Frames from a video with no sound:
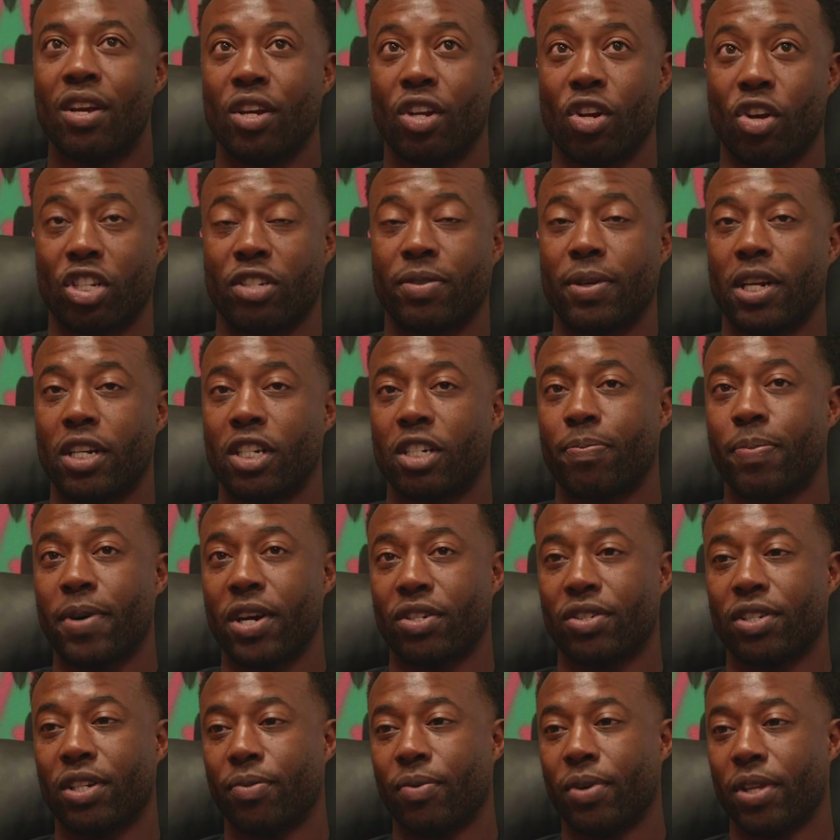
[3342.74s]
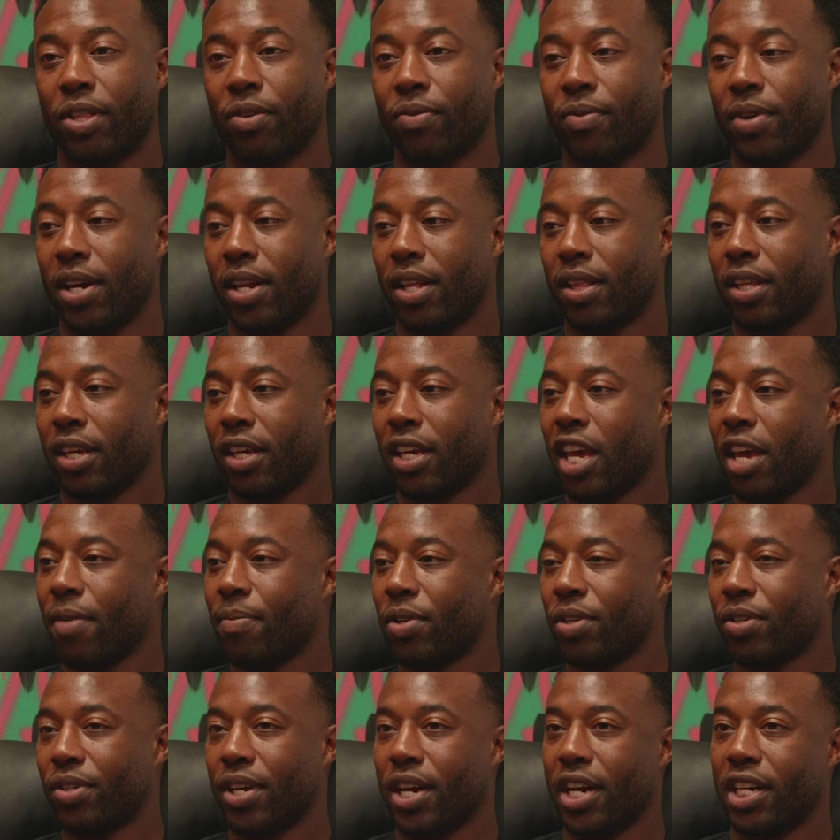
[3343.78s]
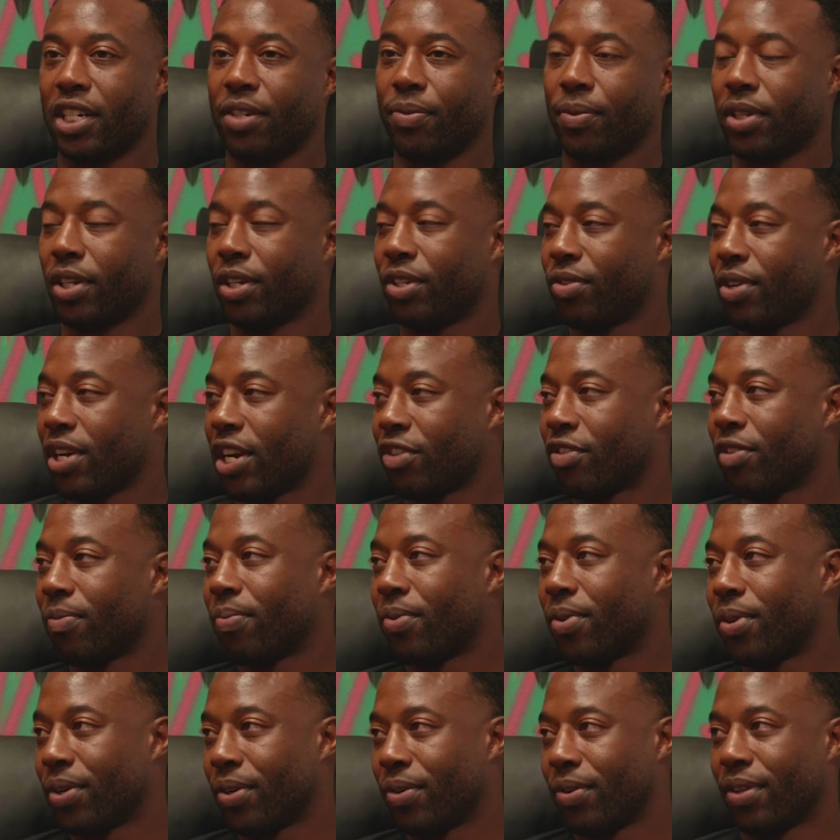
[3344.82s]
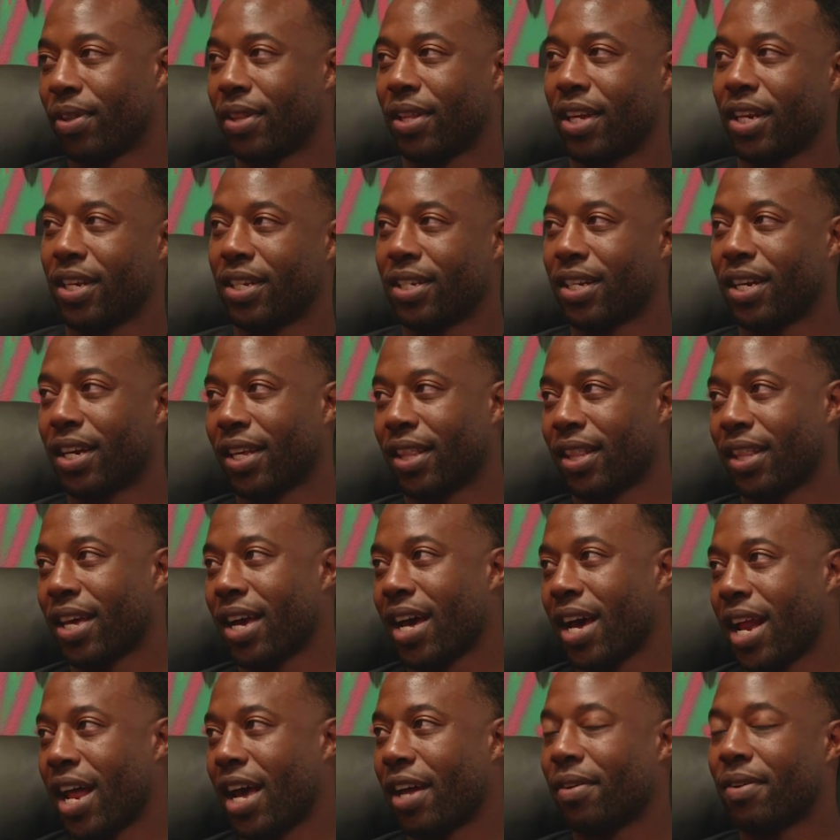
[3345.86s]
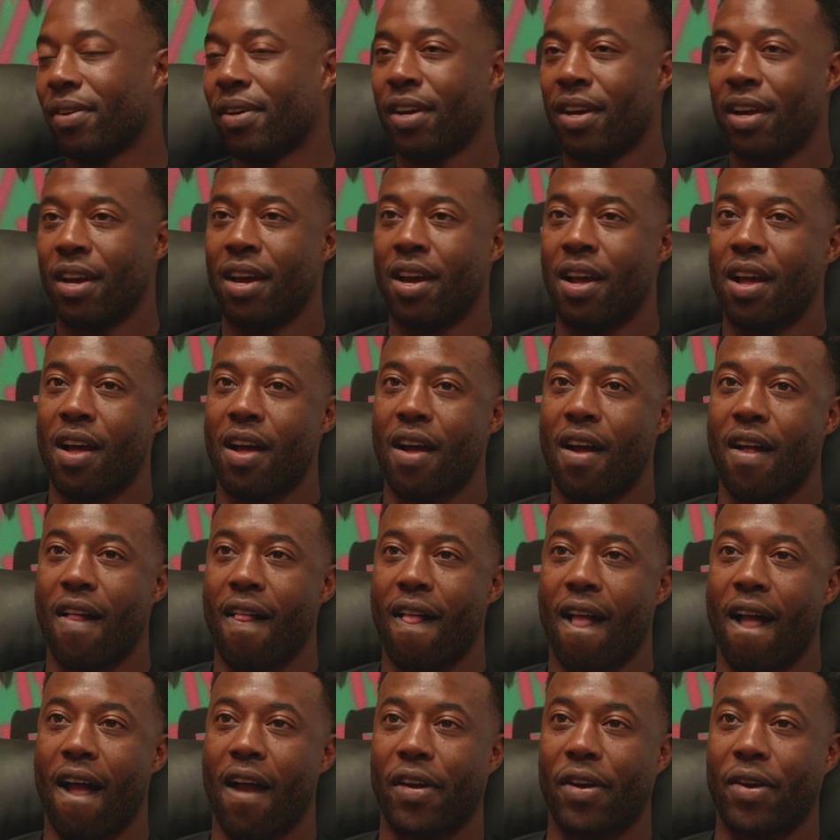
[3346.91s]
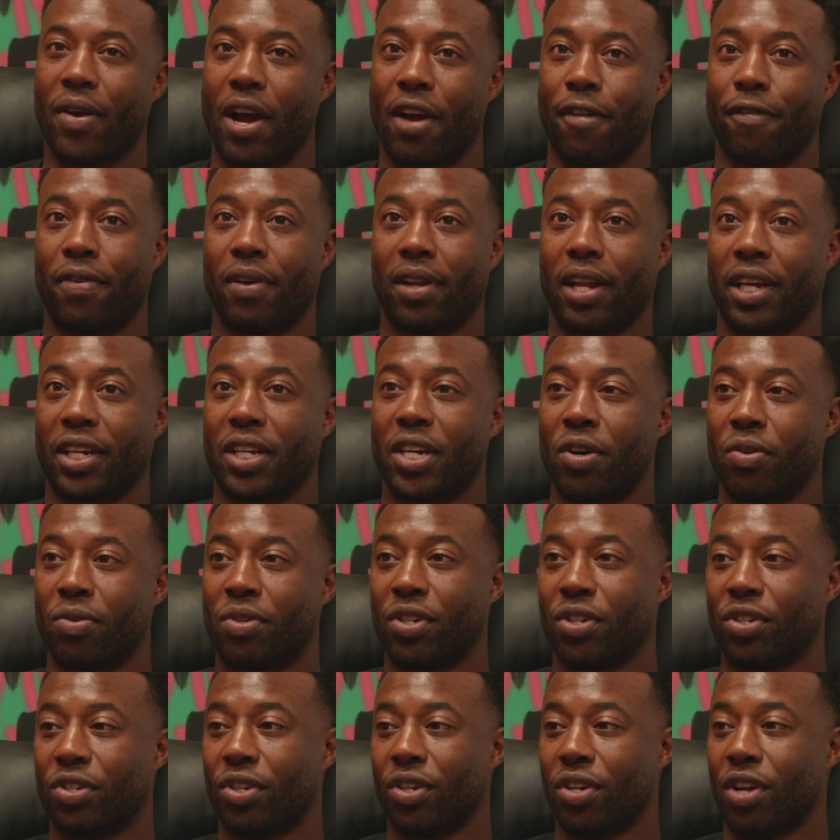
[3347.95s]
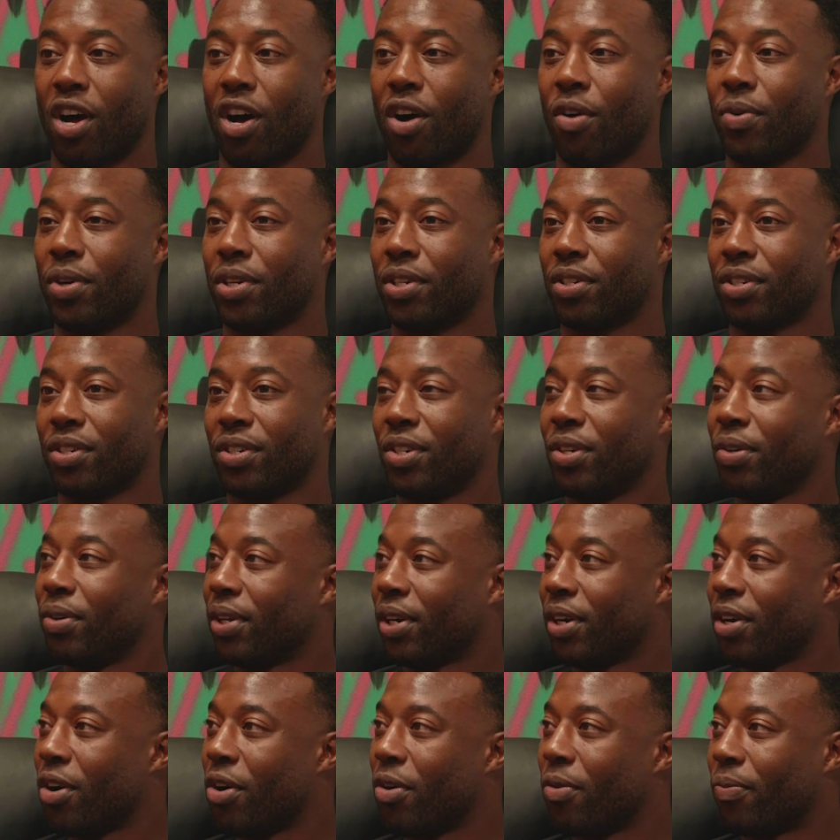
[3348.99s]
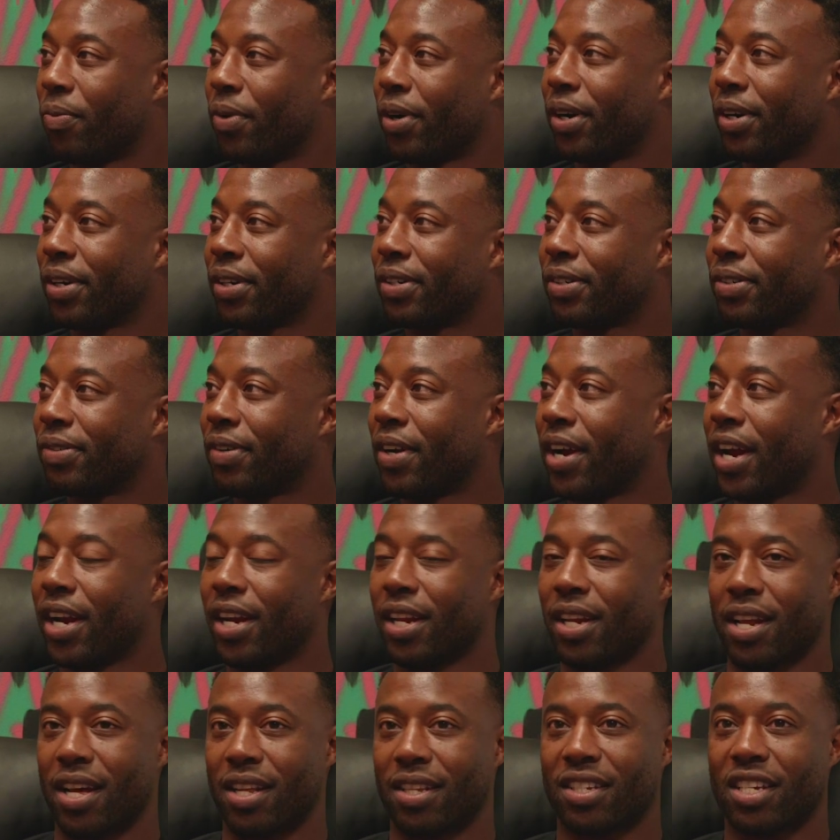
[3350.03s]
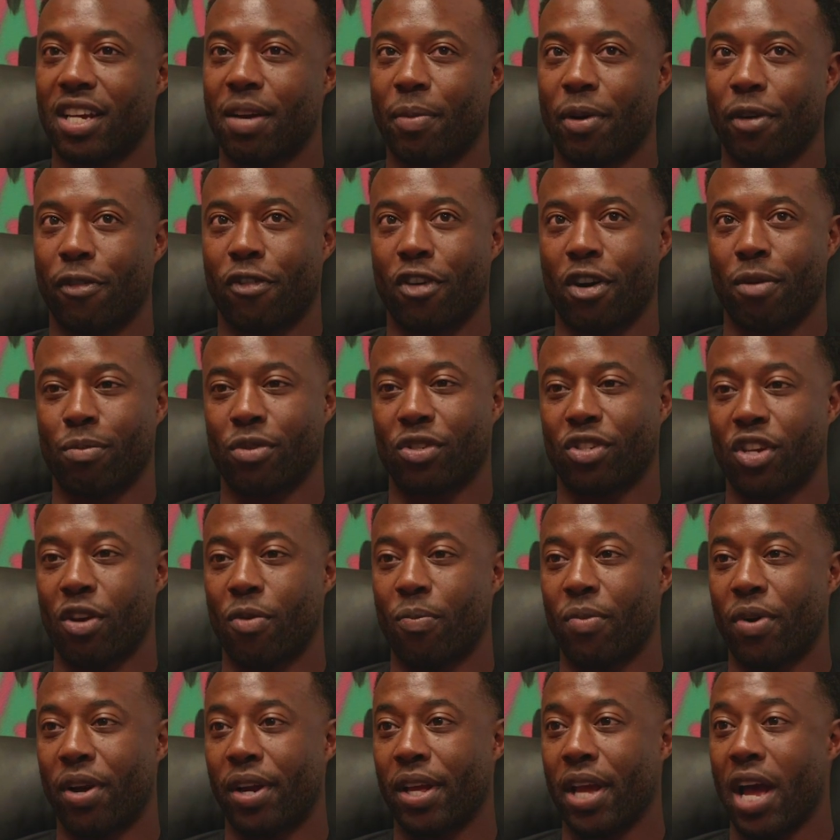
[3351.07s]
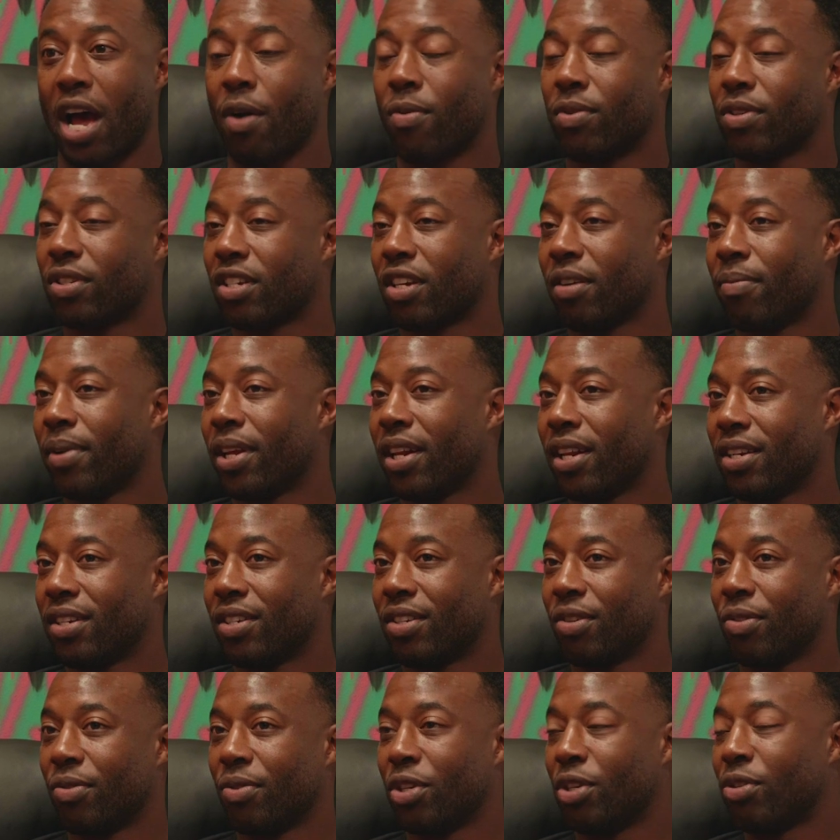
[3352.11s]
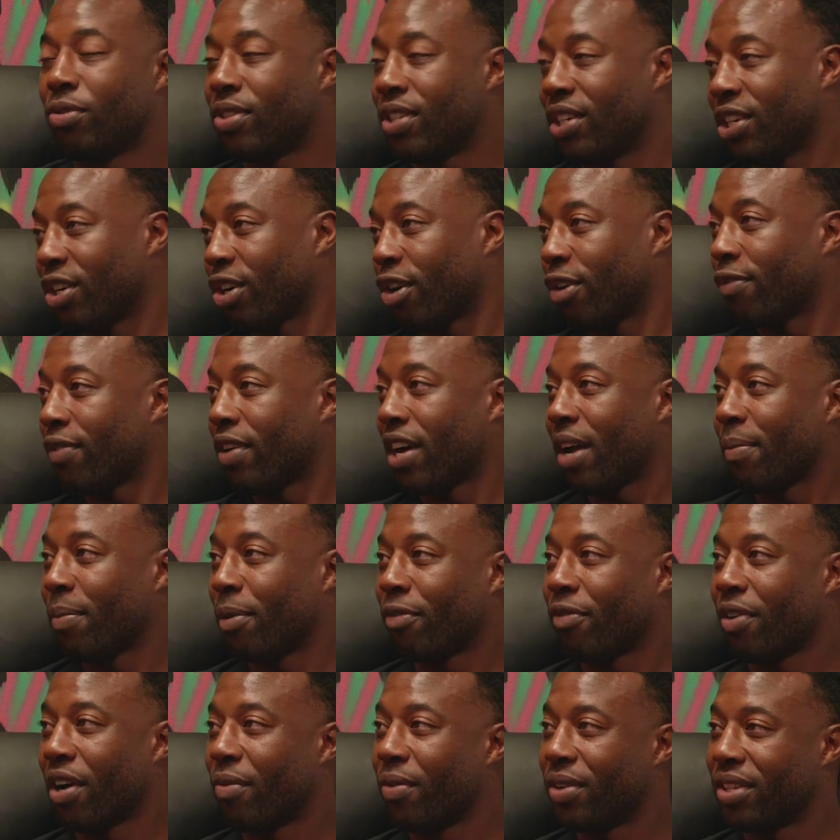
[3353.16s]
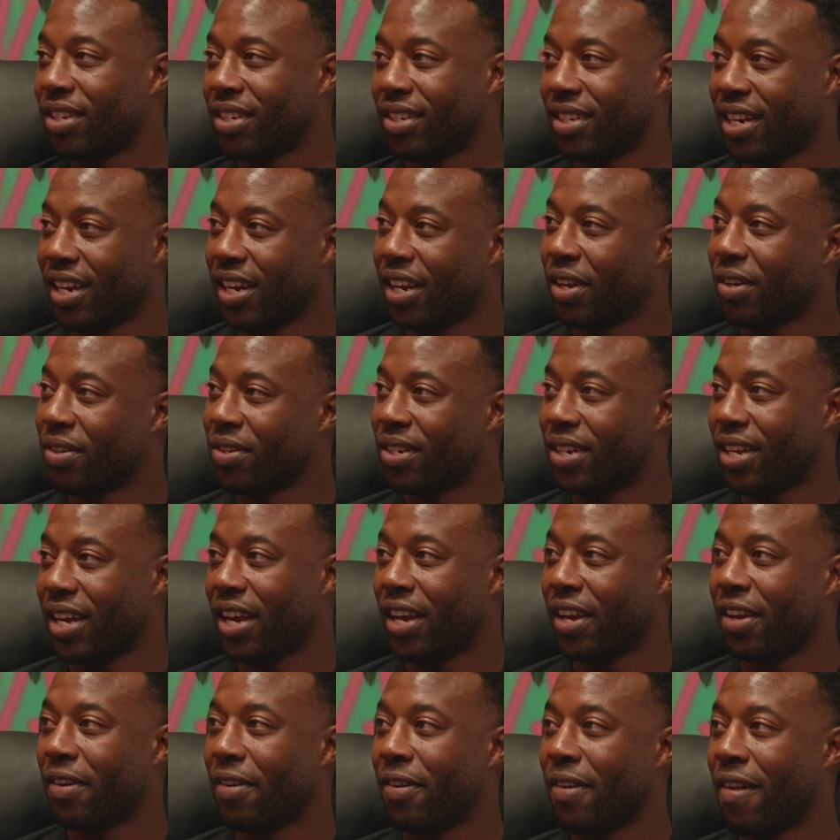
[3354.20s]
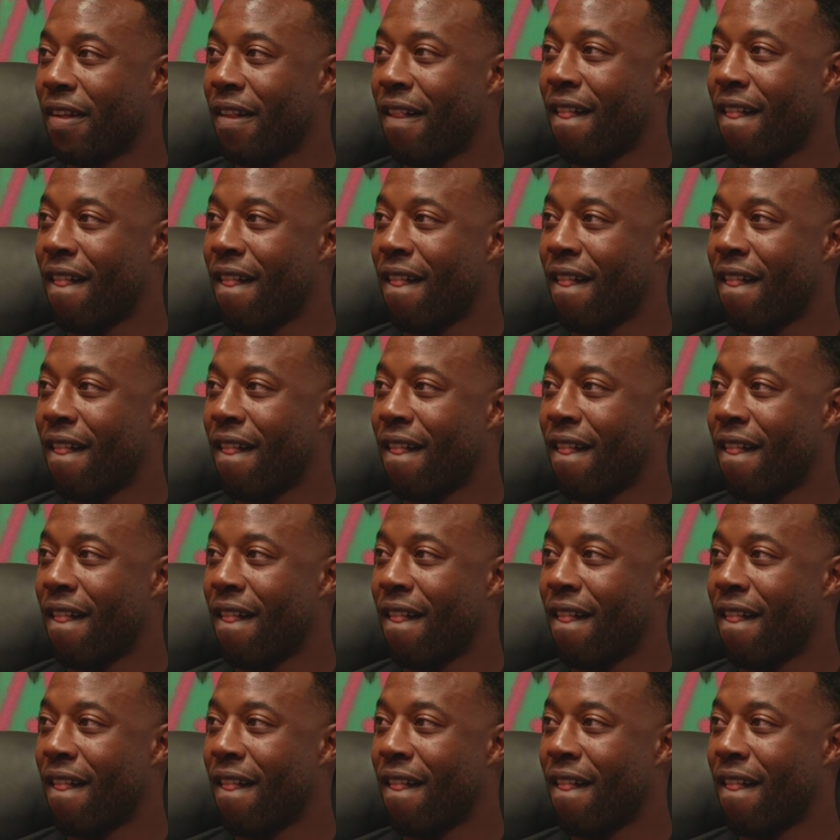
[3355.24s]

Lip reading: You know, and especially with the way that the game is changing with the transfer portal and things like that, I feel like coaches should always just do their homework, right? And that's coming from somebody. I was committed to UC Irvine before I went to San Diego State.